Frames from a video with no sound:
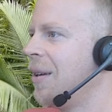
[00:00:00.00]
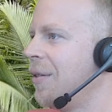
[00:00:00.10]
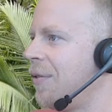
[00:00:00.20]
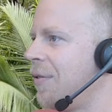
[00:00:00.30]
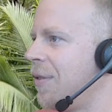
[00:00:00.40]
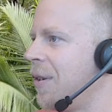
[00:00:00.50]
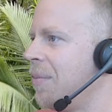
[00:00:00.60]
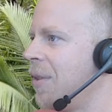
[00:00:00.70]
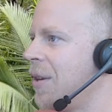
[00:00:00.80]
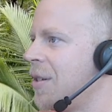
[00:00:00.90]
if
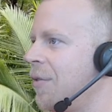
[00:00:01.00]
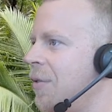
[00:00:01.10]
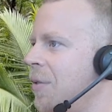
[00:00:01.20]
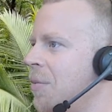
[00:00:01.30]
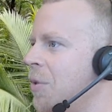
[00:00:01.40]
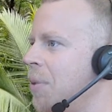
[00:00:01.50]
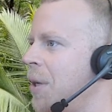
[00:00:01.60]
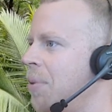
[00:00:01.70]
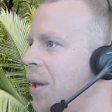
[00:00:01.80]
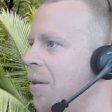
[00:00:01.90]
there's a few more
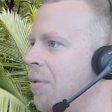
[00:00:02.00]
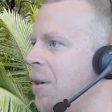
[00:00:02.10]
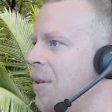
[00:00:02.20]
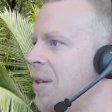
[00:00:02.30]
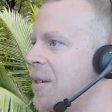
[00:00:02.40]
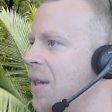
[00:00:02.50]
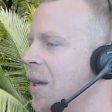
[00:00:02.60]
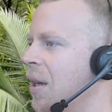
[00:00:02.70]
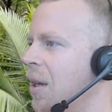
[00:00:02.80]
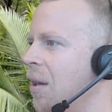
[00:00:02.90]
people hanging around. It's
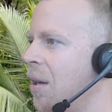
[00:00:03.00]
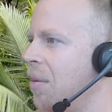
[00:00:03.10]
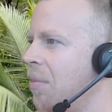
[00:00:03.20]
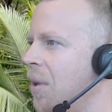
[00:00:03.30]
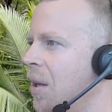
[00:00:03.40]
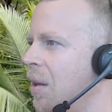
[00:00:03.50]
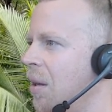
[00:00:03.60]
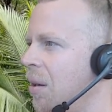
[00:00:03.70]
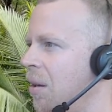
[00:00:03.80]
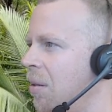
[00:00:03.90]

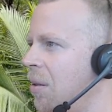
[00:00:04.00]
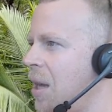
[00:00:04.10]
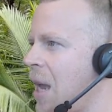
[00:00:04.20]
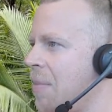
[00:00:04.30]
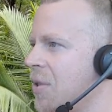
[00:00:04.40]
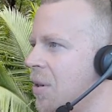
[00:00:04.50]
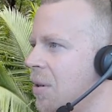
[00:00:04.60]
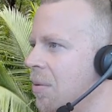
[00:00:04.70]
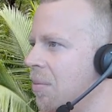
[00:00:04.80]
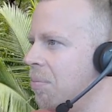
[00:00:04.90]
in the
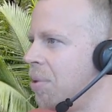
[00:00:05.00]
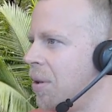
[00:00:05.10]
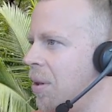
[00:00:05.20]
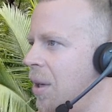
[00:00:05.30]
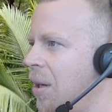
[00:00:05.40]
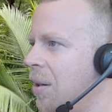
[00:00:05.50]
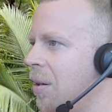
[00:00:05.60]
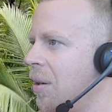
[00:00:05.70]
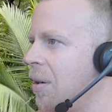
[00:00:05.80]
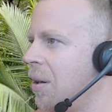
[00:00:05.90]
Amazon
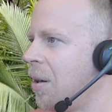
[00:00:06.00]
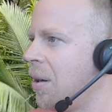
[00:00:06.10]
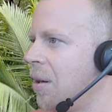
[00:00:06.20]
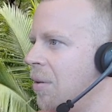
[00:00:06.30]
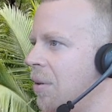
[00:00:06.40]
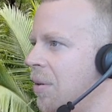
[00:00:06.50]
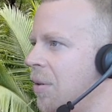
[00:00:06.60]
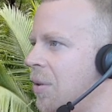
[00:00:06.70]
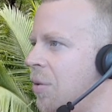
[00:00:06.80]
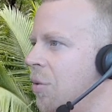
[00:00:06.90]
building,
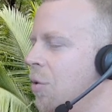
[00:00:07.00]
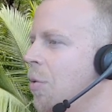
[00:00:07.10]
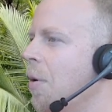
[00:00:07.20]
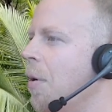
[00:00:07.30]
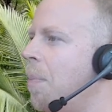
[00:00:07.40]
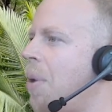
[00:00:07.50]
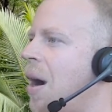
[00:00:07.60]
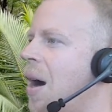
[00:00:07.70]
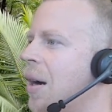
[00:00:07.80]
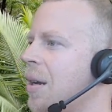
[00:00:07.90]
2
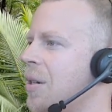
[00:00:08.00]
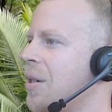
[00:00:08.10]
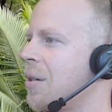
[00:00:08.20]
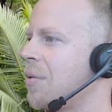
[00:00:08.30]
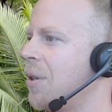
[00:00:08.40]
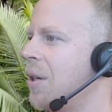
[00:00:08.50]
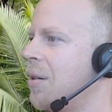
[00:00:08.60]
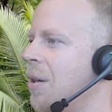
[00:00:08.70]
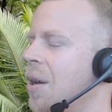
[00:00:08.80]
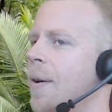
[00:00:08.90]
Park
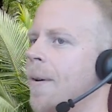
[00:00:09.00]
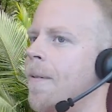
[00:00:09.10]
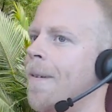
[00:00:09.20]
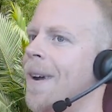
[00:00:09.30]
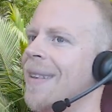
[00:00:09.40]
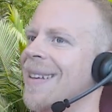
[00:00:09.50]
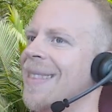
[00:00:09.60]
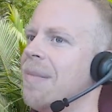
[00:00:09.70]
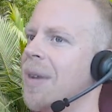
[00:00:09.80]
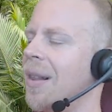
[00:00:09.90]
Street, right
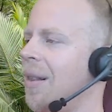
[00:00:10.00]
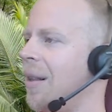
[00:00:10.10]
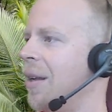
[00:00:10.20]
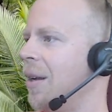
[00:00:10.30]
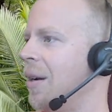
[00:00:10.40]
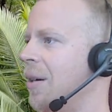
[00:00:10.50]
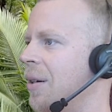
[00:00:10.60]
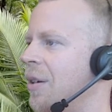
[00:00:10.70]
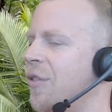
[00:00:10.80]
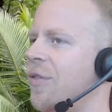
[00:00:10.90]
in the middle
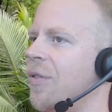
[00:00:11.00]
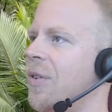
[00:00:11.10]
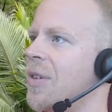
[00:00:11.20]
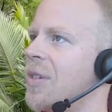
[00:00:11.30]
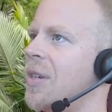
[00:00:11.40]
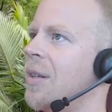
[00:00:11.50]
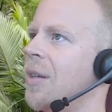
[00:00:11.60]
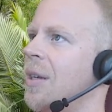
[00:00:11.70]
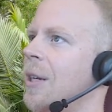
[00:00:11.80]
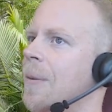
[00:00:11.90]
of
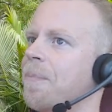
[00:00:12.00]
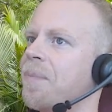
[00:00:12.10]
Sydney.